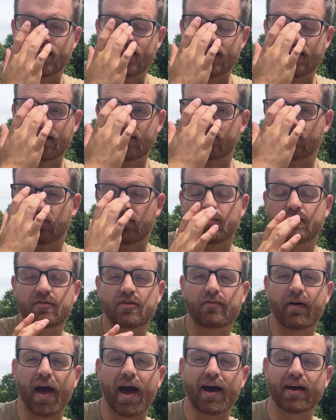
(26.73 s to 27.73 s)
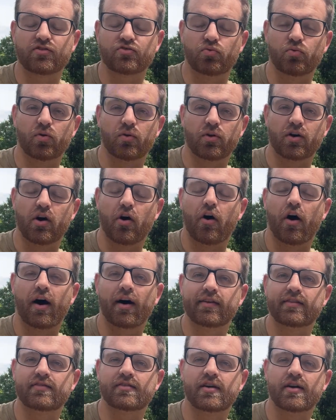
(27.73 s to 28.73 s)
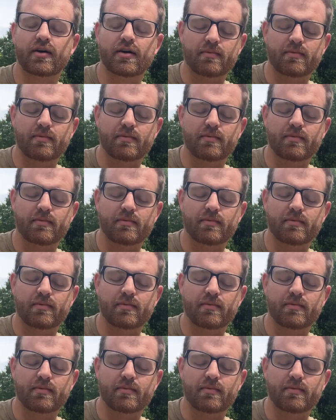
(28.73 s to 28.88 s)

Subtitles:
In terms of actual cost,